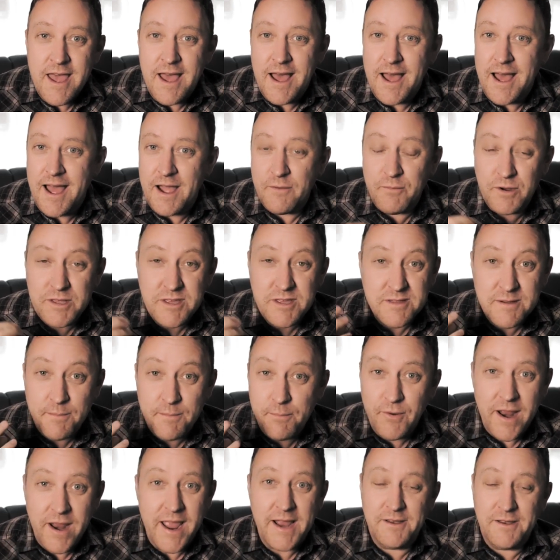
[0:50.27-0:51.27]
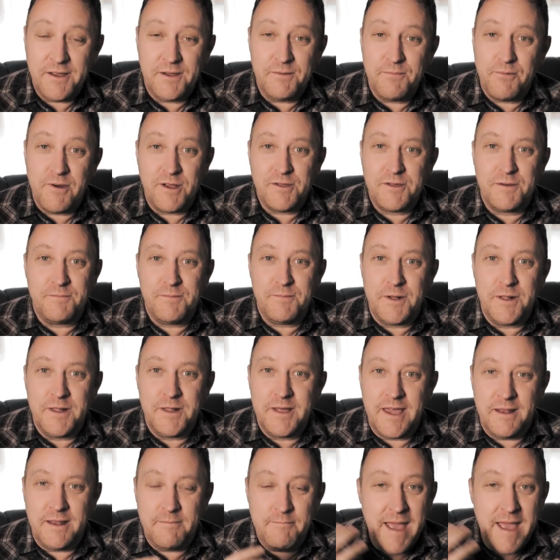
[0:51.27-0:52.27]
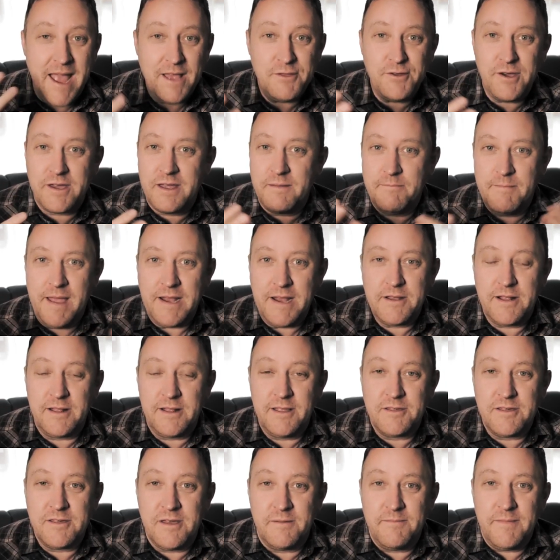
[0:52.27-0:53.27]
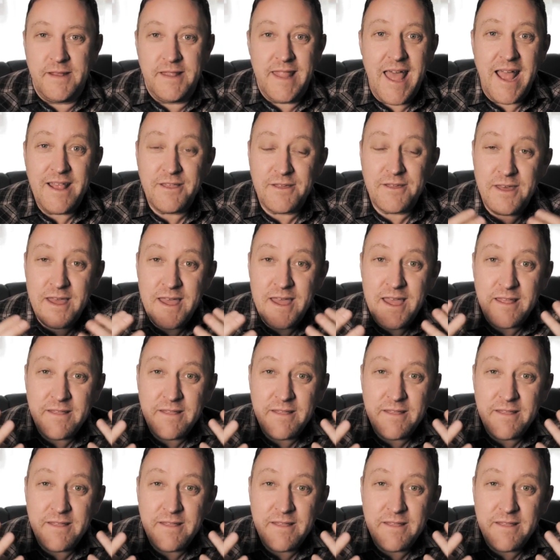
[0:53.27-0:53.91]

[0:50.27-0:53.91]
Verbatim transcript: uh, which is a brand new principle in magic and mentalism, and that's